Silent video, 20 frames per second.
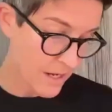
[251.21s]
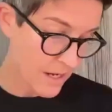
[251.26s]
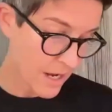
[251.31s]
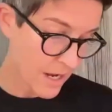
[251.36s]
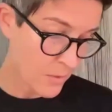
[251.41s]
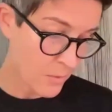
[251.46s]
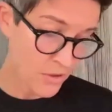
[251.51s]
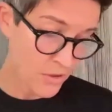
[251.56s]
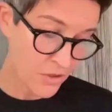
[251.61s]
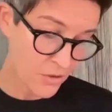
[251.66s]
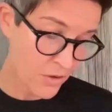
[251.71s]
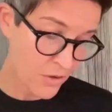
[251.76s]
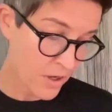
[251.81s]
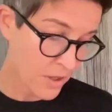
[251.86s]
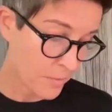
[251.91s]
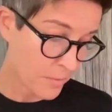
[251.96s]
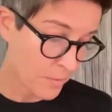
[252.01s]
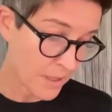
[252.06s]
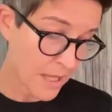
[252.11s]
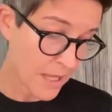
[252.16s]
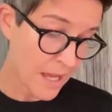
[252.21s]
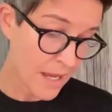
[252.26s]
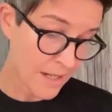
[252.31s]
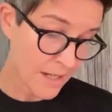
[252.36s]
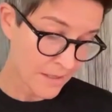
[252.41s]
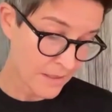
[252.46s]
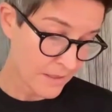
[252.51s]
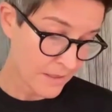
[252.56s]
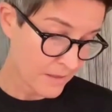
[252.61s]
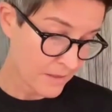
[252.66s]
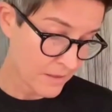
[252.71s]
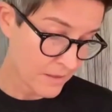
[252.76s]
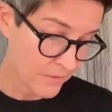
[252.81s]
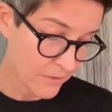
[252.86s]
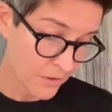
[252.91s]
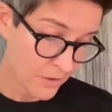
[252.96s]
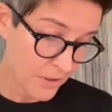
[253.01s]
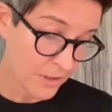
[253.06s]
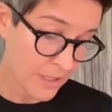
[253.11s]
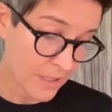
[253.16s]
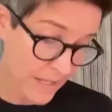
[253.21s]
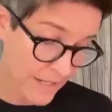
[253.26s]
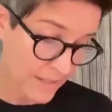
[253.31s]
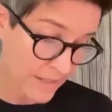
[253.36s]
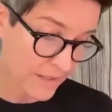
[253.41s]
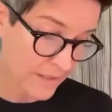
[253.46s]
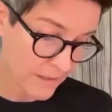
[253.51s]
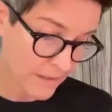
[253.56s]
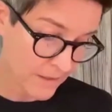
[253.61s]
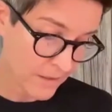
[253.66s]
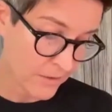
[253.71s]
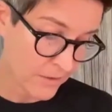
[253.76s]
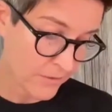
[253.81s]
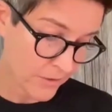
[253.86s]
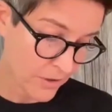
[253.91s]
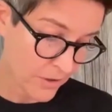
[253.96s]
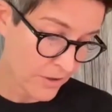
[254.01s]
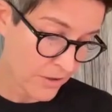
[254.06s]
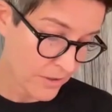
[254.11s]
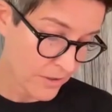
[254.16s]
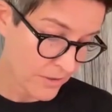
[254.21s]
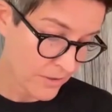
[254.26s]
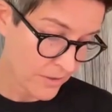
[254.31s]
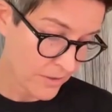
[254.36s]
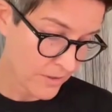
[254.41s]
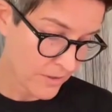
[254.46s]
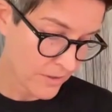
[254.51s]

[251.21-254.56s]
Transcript: I was struck blind for the light of her,